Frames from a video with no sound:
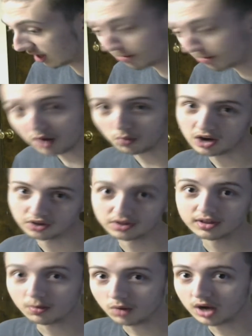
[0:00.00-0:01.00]
it's been a while
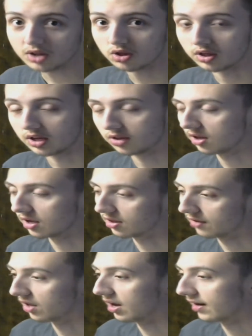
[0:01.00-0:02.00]
since I watched these
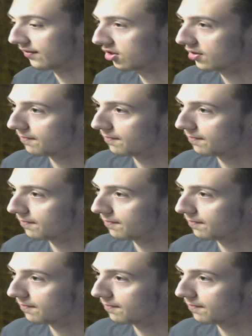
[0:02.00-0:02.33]
Slice of Lives.